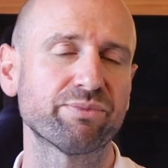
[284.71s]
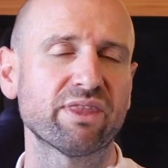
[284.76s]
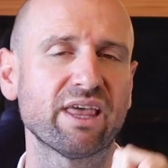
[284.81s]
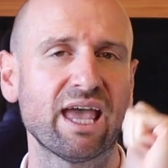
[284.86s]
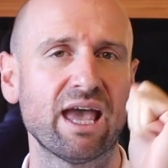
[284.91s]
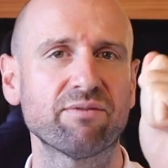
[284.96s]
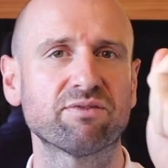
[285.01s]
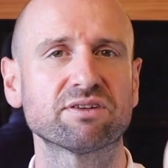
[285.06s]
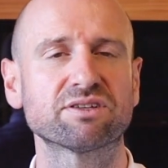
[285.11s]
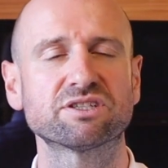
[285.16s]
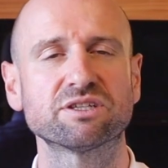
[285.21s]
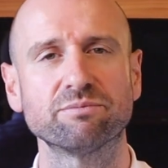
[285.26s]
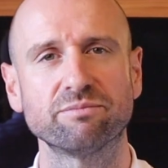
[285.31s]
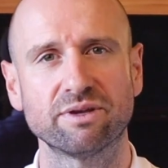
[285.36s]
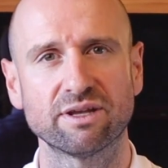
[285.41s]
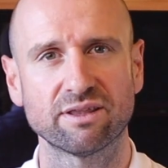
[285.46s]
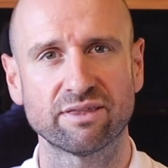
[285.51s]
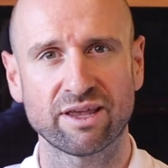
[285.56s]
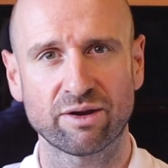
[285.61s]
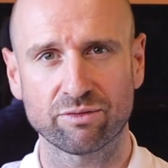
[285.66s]
they have to
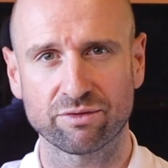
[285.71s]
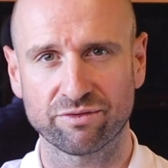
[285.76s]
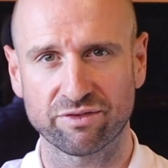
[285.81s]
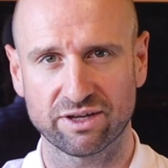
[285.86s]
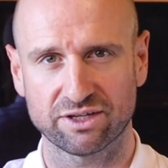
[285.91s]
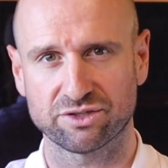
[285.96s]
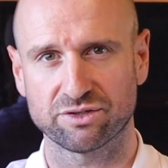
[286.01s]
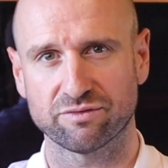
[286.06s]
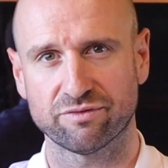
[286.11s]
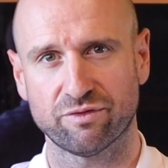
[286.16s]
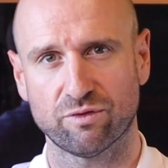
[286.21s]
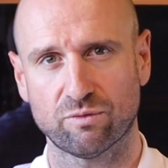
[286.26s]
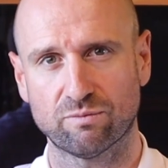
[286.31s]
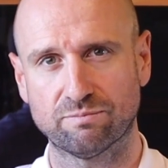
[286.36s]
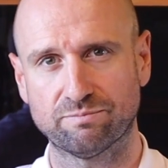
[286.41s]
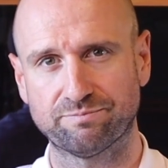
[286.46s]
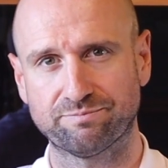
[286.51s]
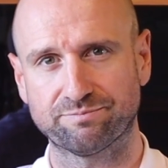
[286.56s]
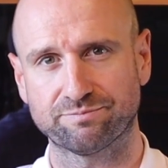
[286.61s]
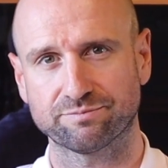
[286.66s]
submit that reflection form.